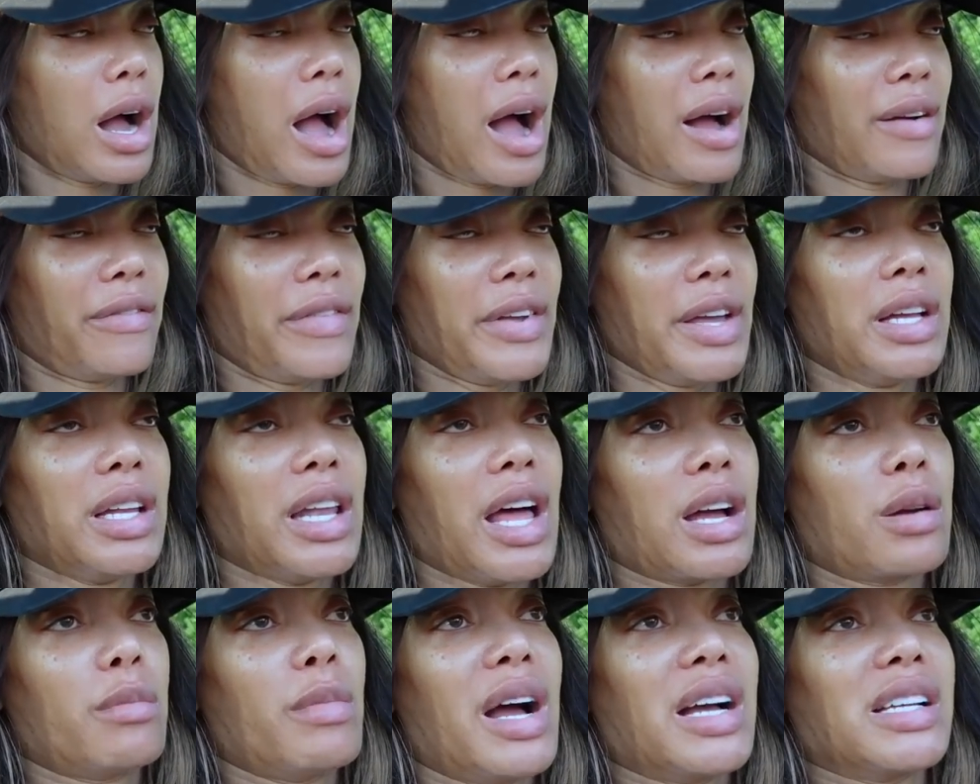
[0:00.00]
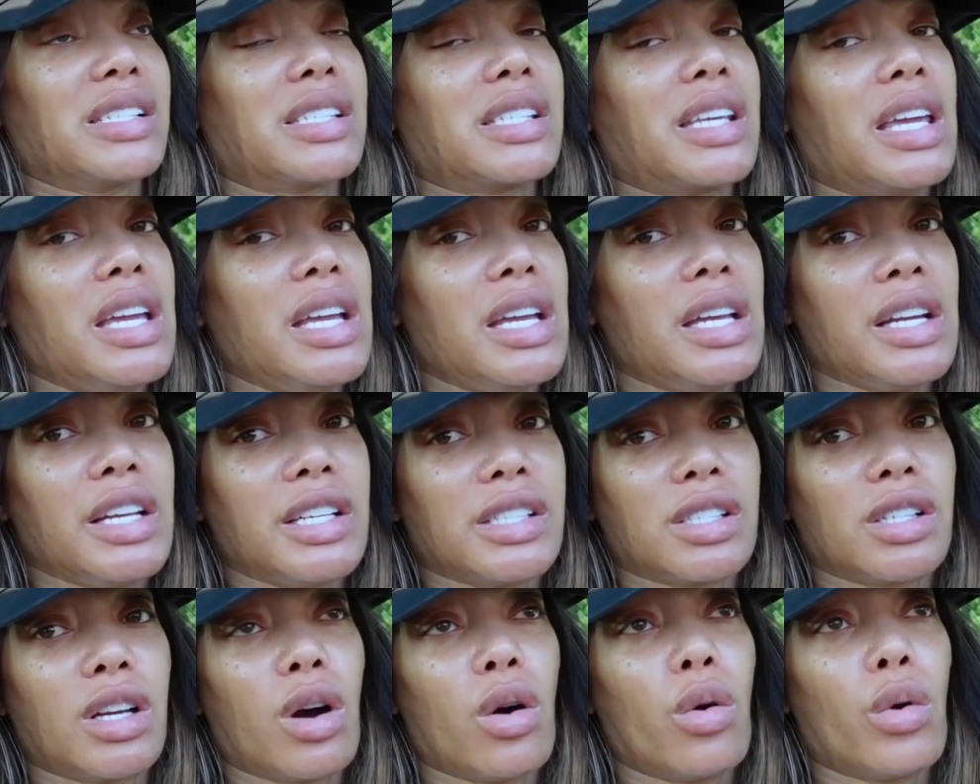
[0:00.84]
I feel like my skin
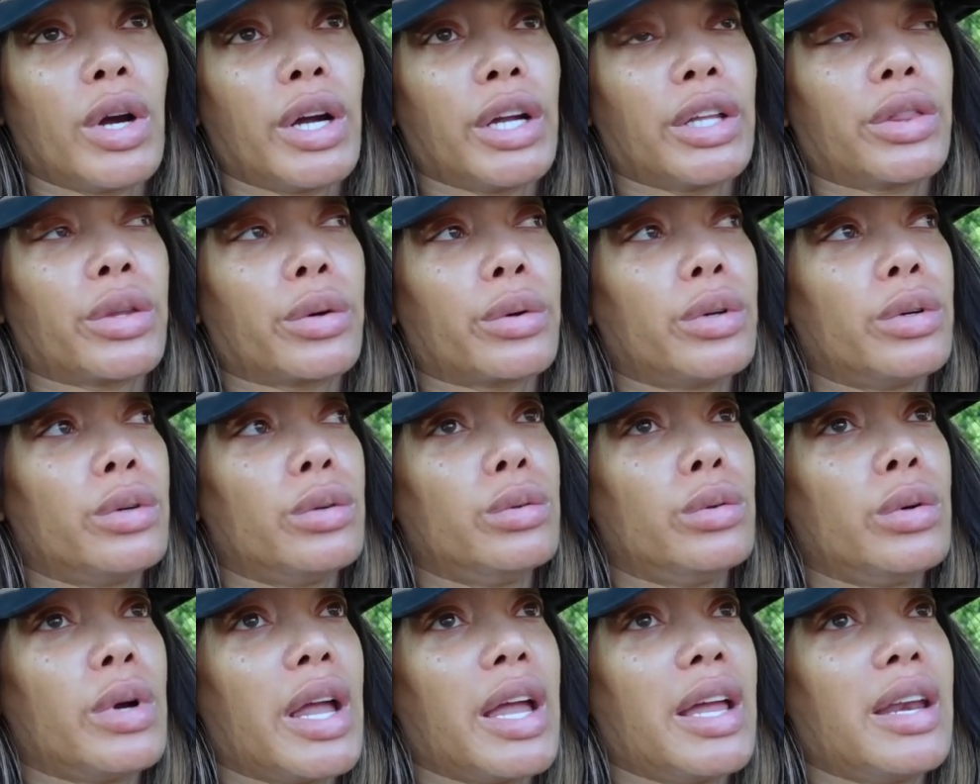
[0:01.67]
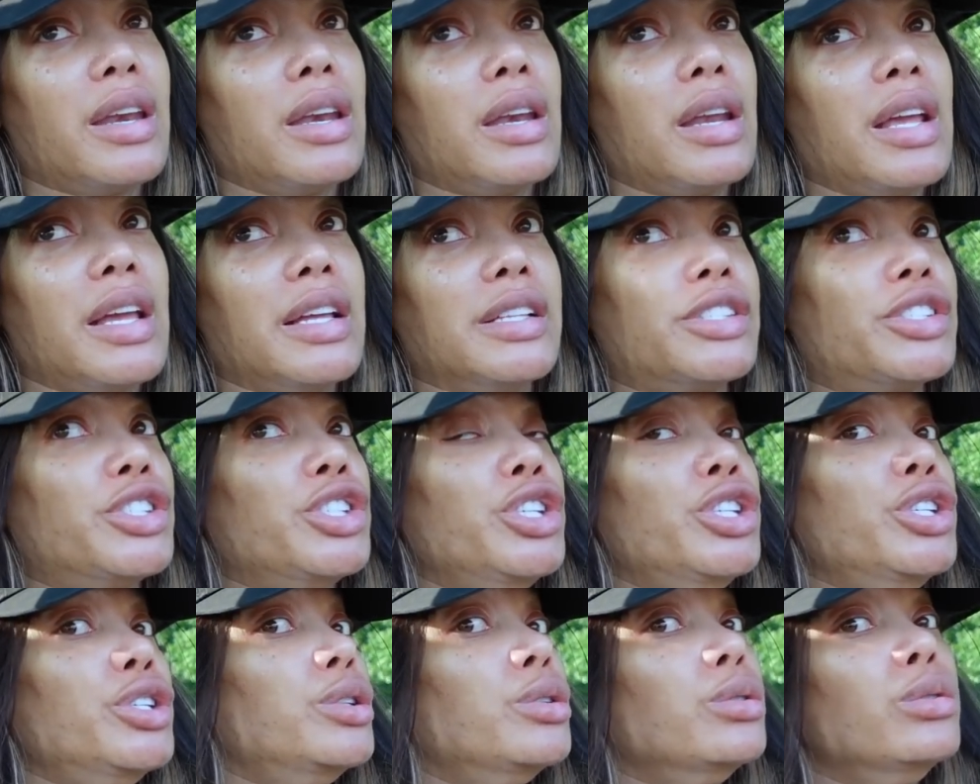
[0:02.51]
is going through and it's
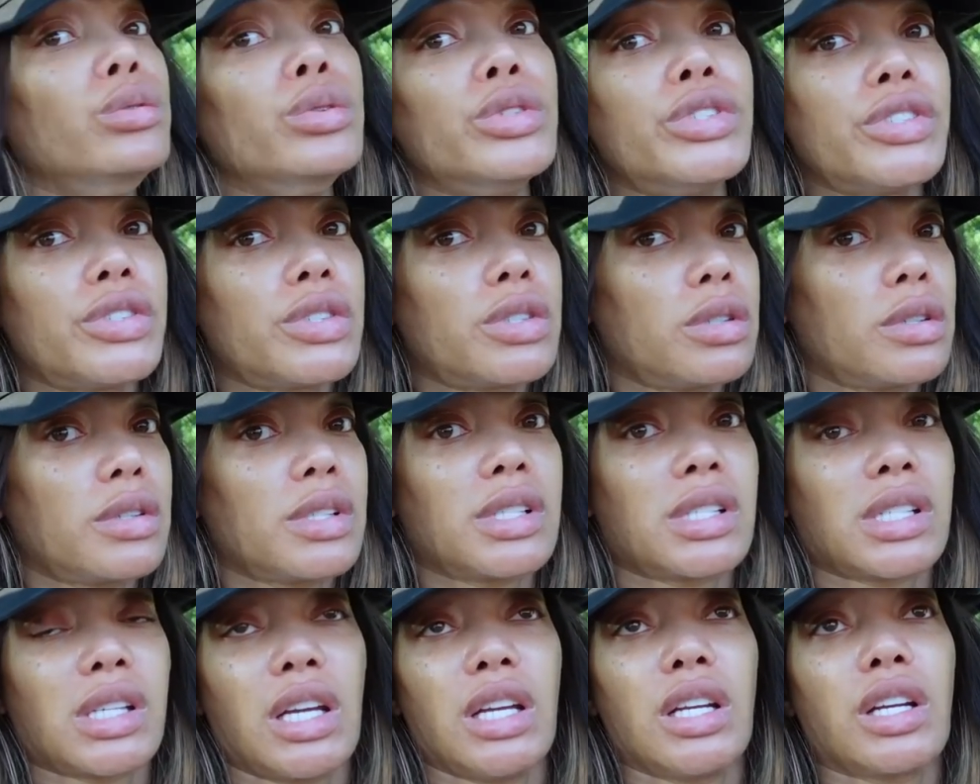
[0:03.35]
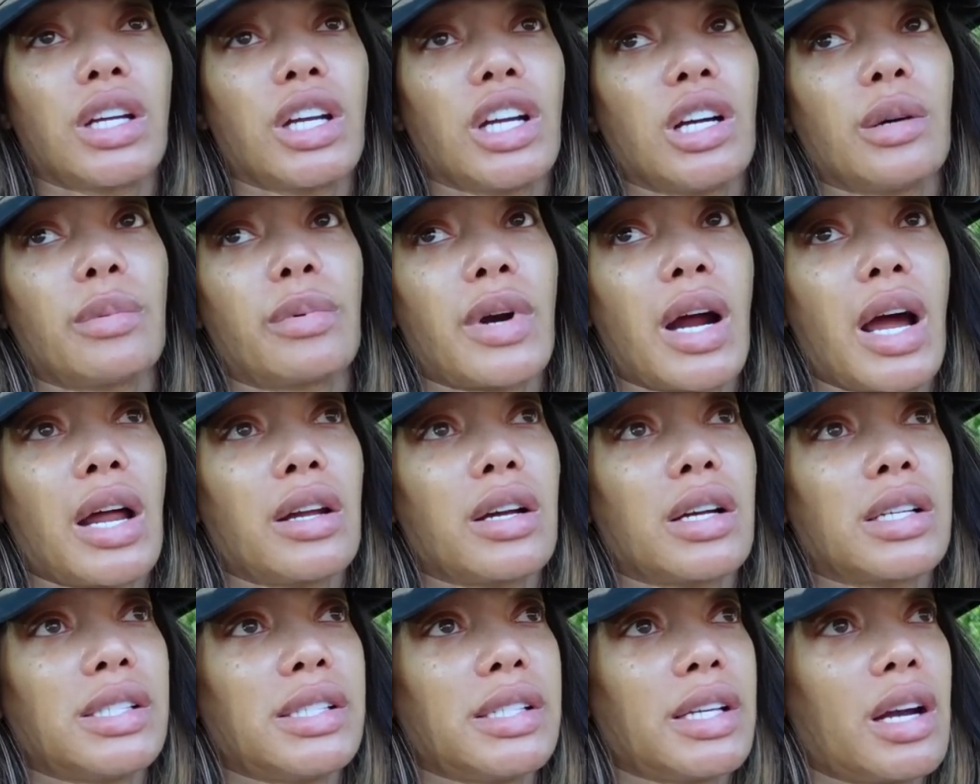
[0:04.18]
used to the skincare
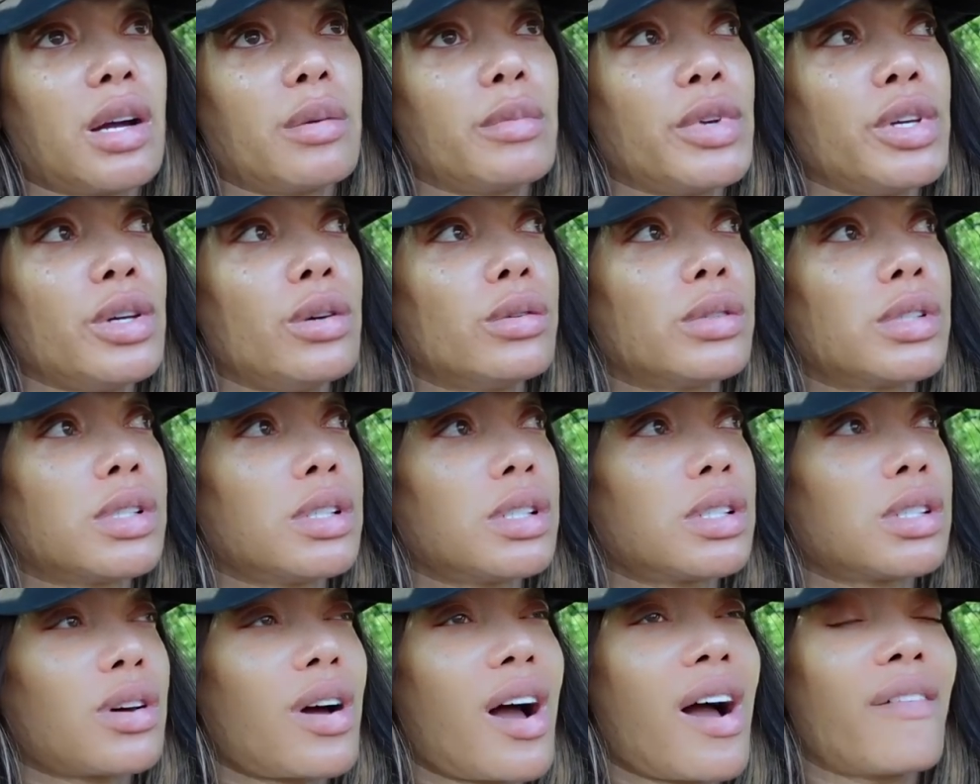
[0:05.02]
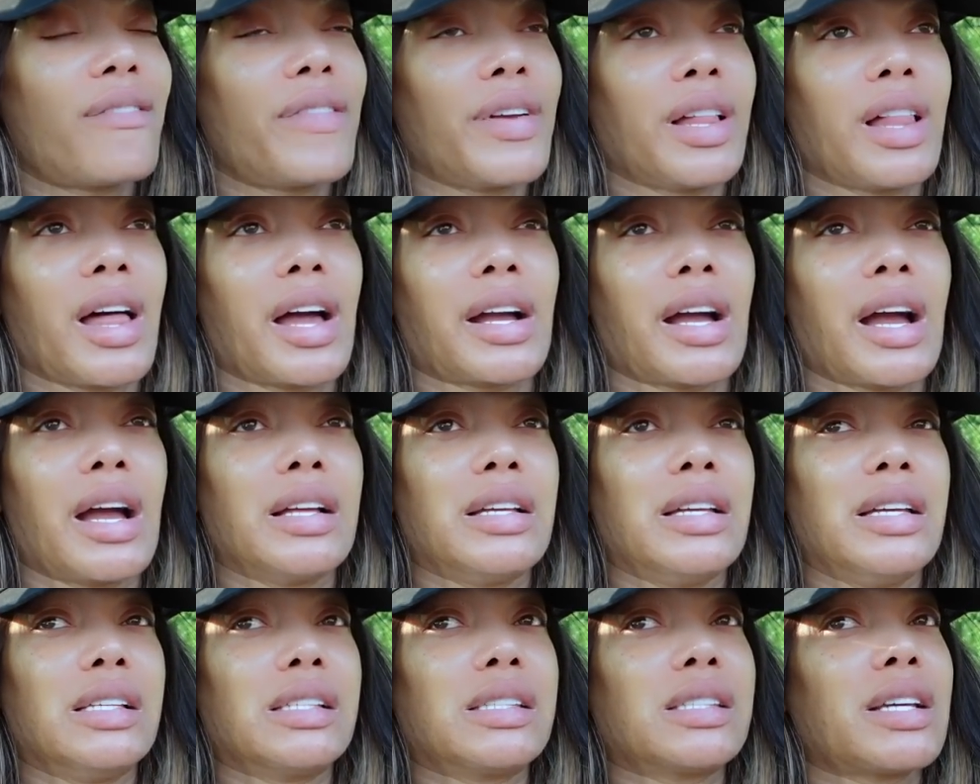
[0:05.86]
products that I'm using, so I feel like I,
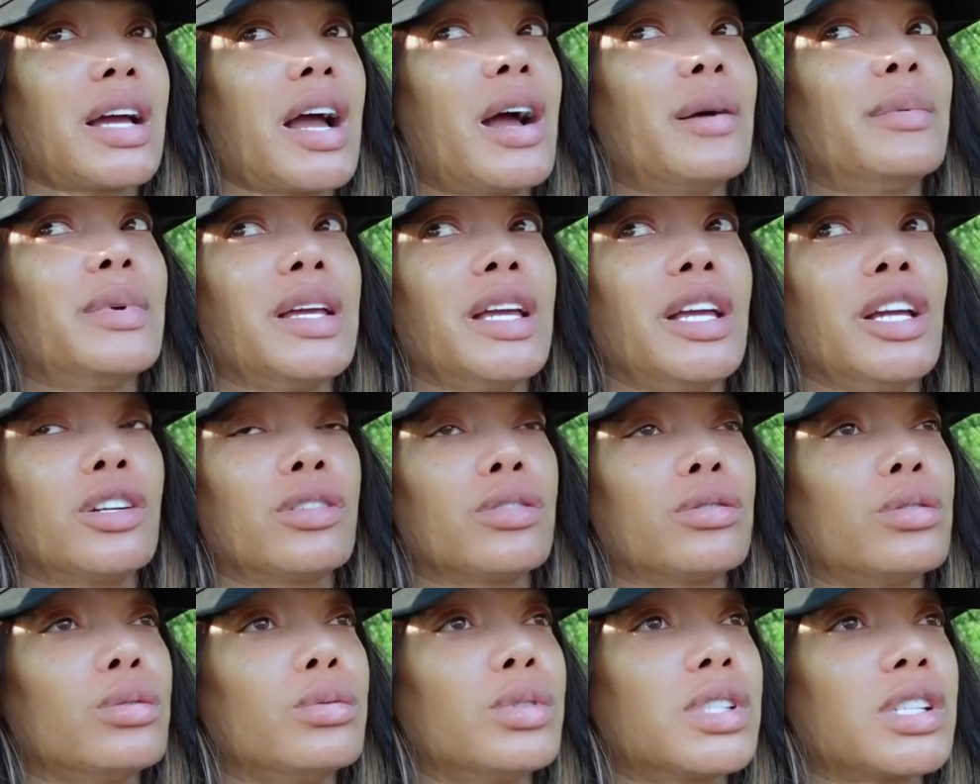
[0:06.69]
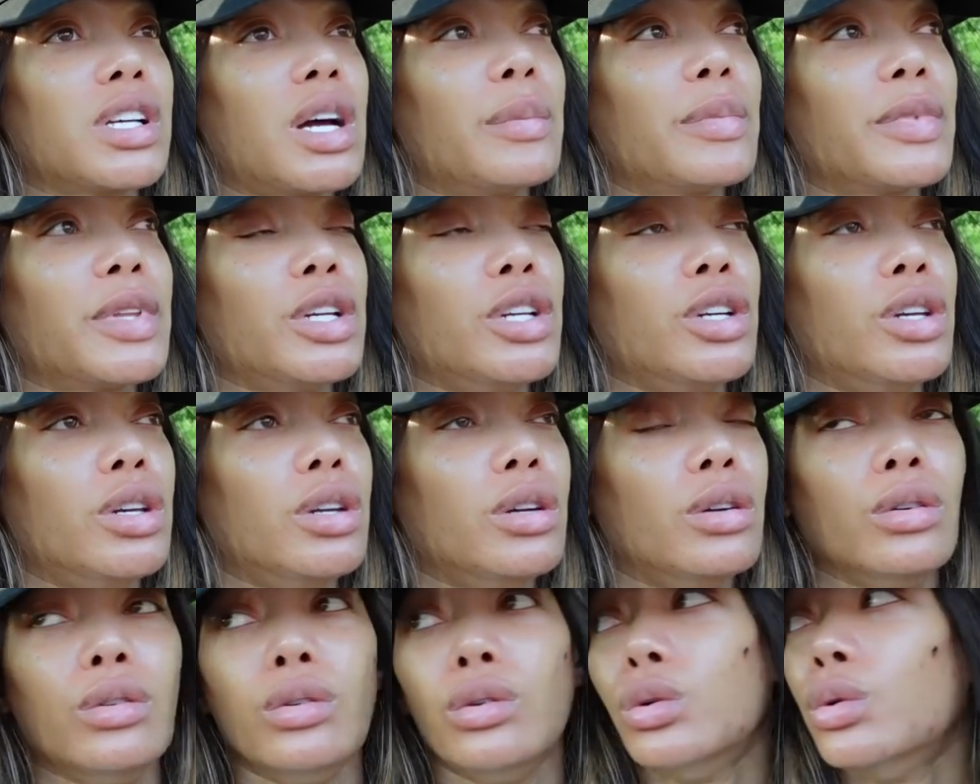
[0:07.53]
it's time to introduce something
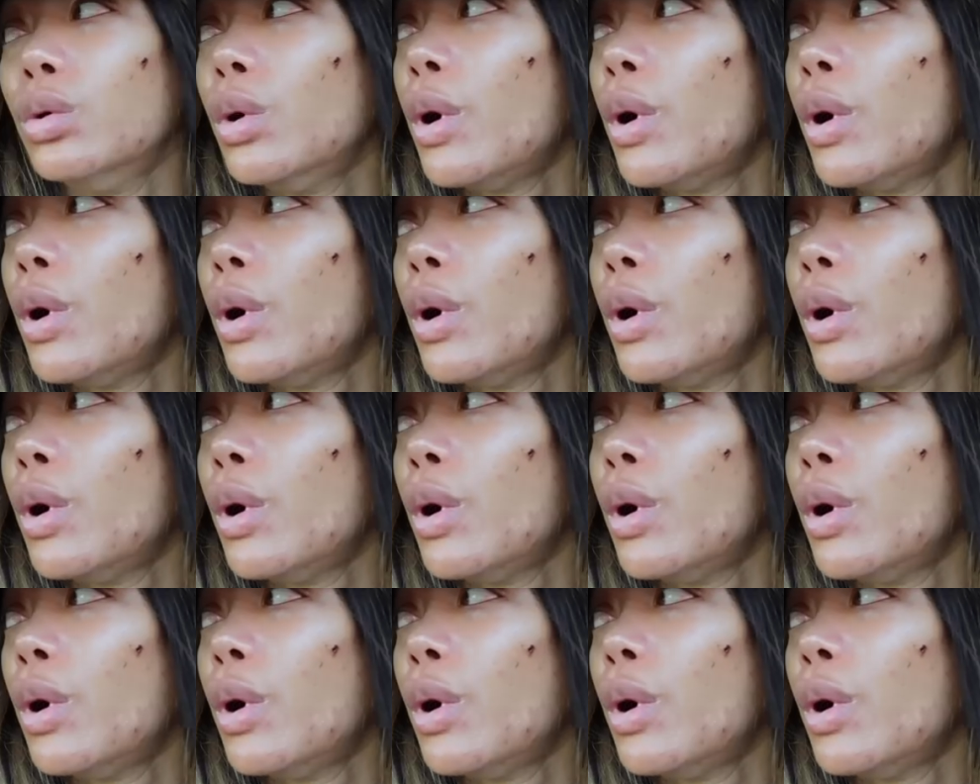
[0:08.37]
new.